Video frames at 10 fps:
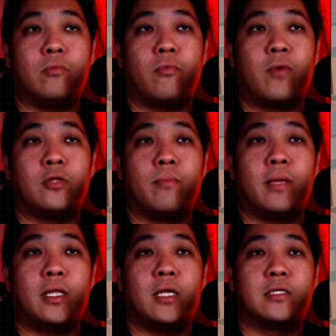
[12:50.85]
want to
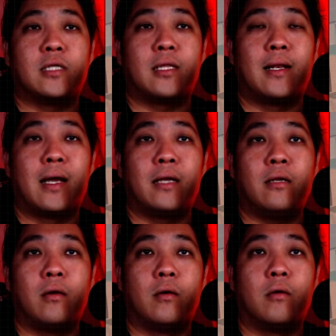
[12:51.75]
maintain a certain line
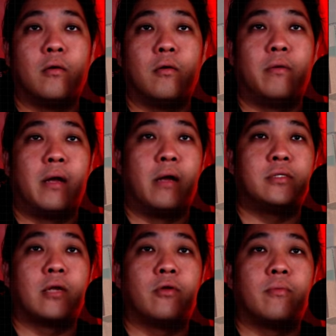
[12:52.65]
around
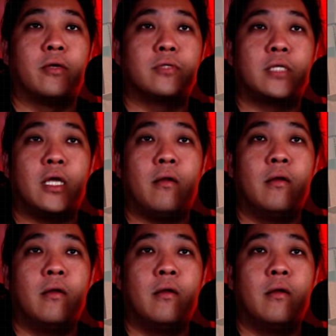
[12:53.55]
Staromaiorske,